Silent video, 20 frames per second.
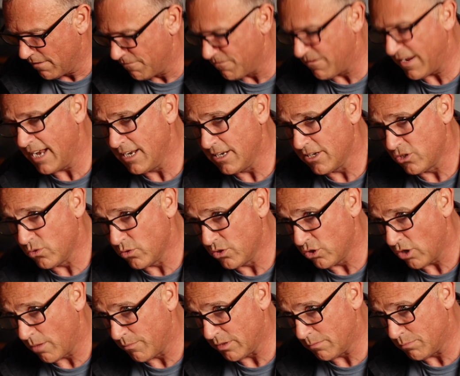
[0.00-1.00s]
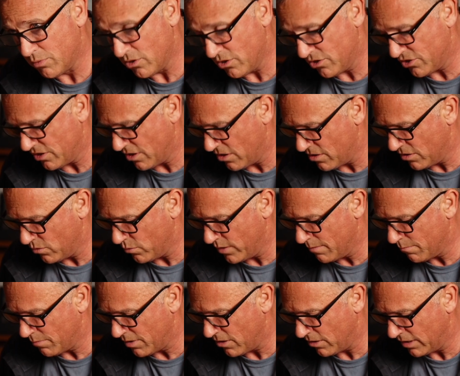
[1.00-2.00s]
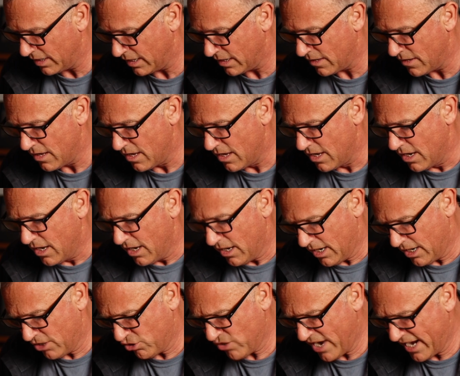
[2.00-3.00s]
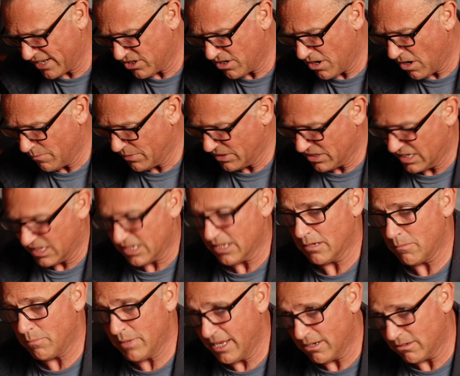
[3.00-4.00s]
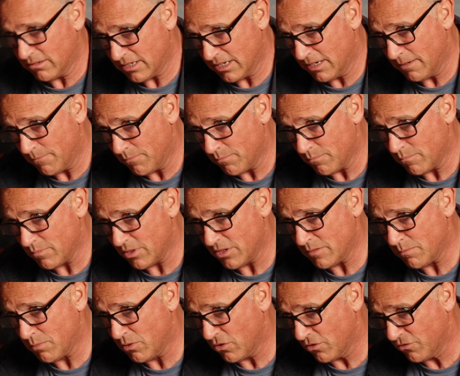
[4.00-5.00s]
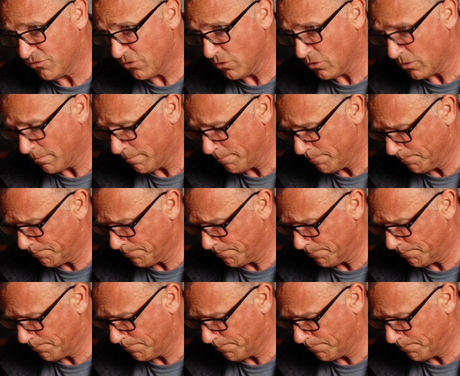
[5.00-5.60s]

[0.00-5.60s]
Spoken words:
Failure to adopt a persona when bowling attracts no particular penalty, but it's poor form.